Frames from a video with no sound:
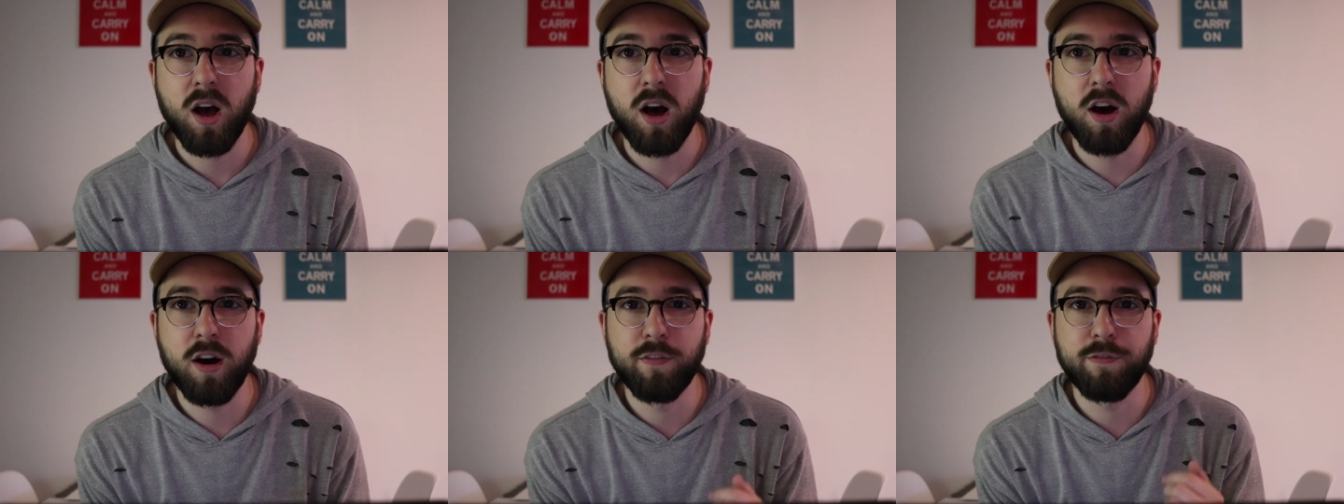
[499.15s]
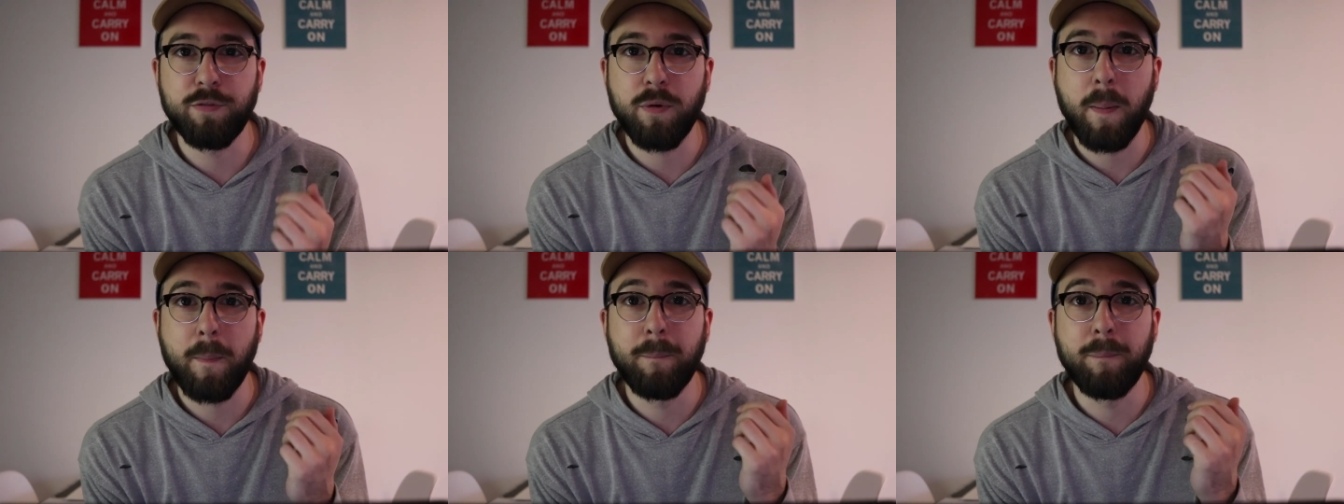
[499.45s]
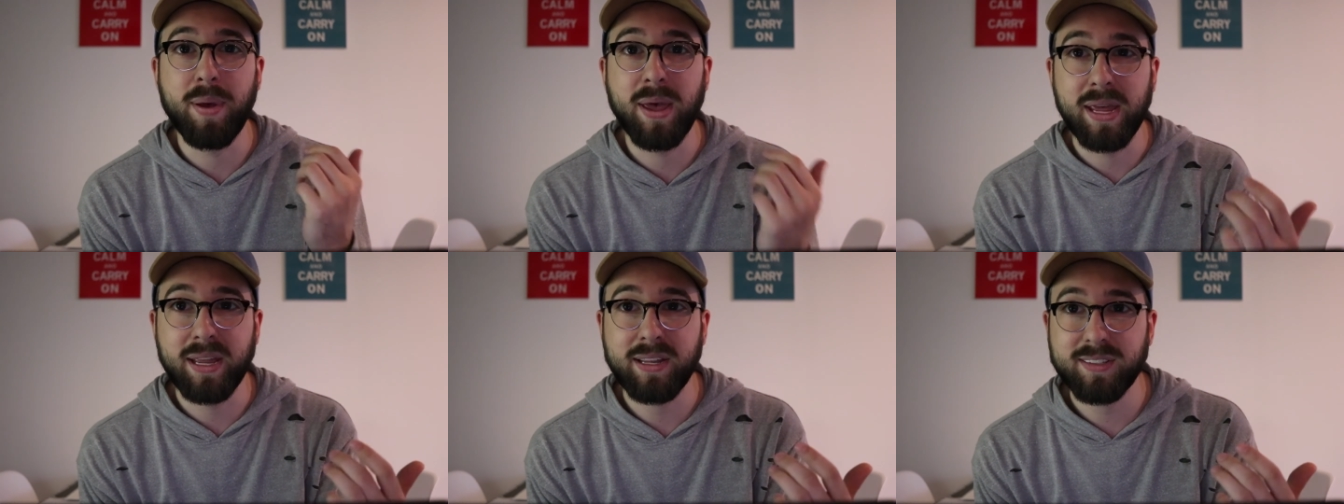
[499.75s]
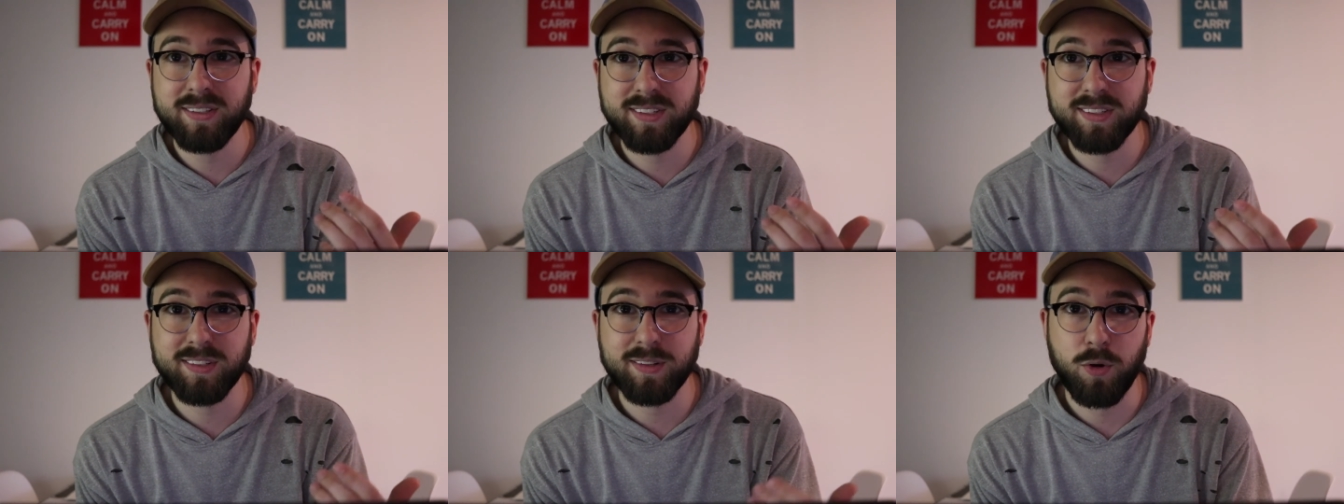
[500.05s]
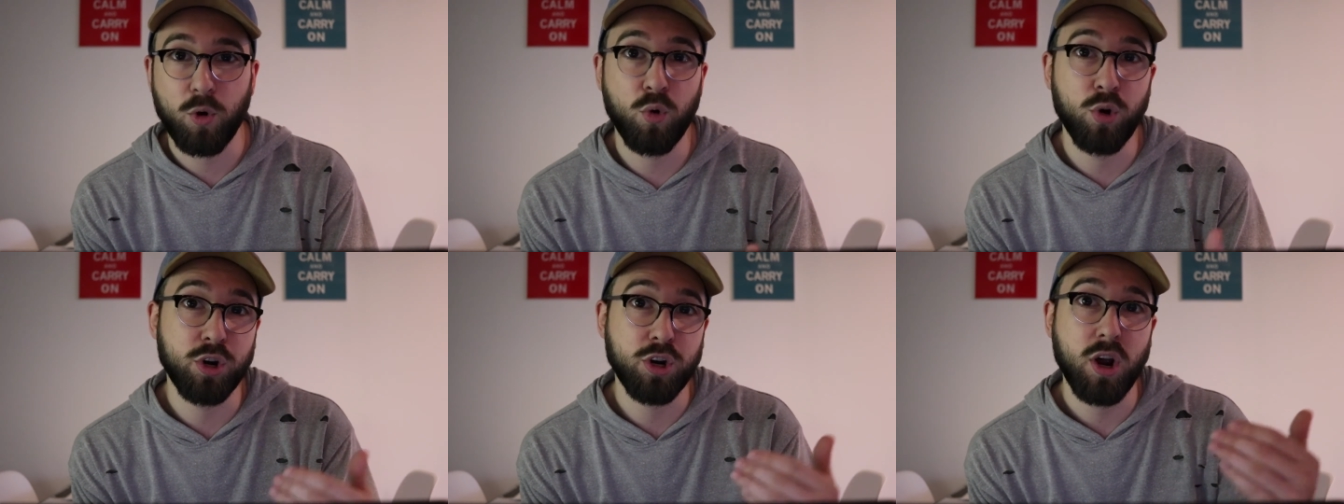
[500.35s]
of bits
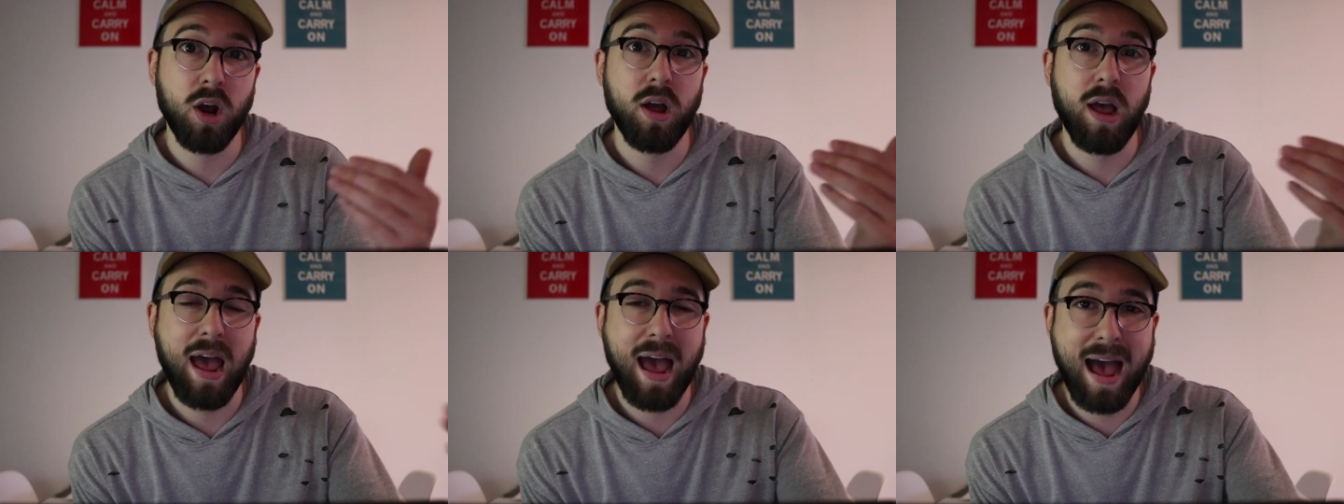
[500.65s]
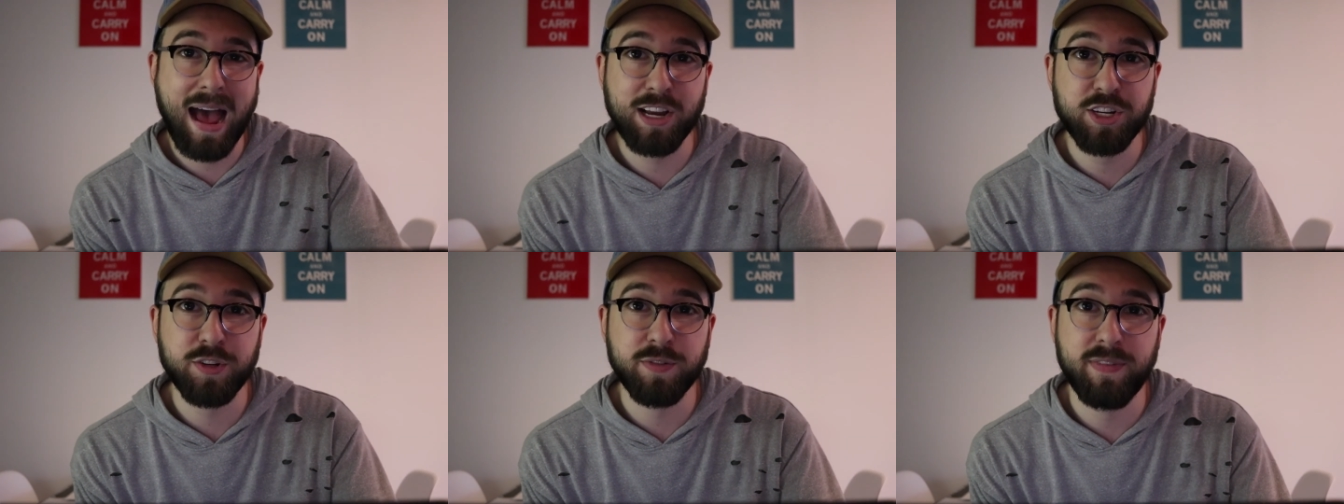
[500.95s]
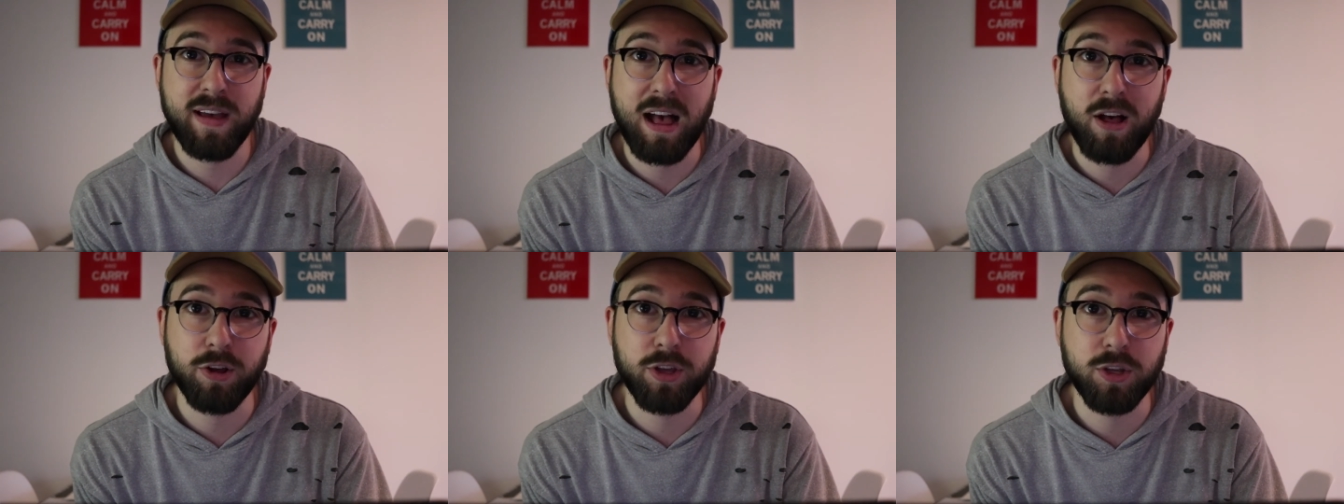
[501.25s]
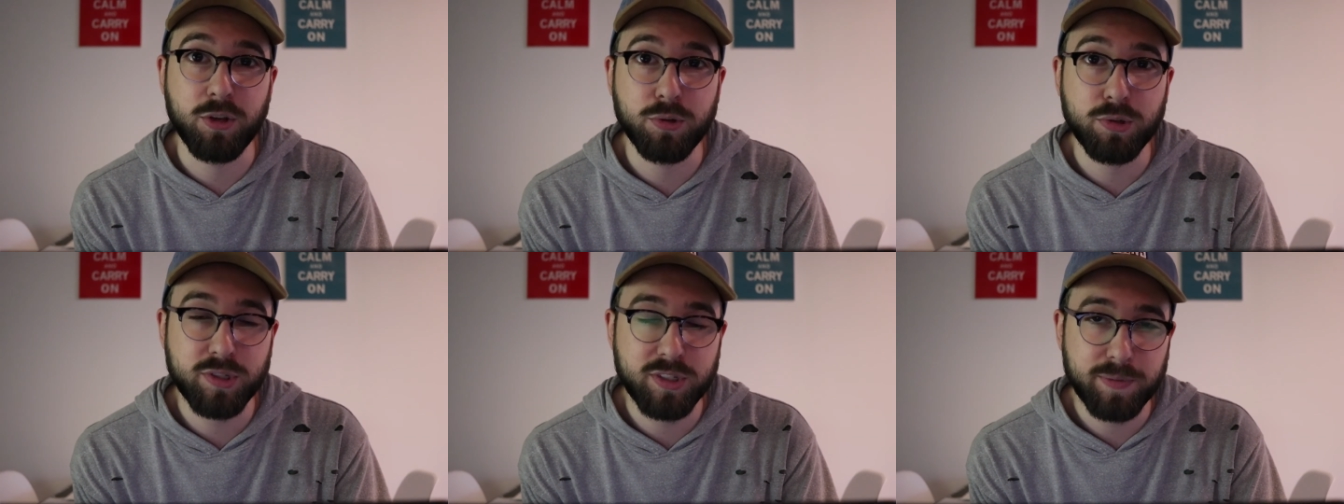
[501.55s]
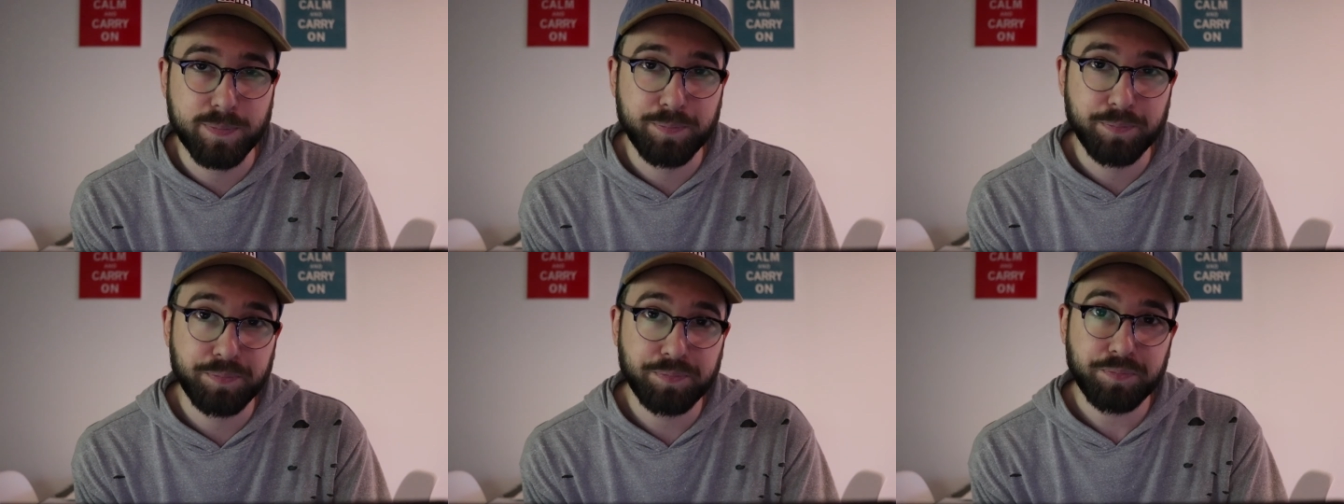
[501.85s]
or hash values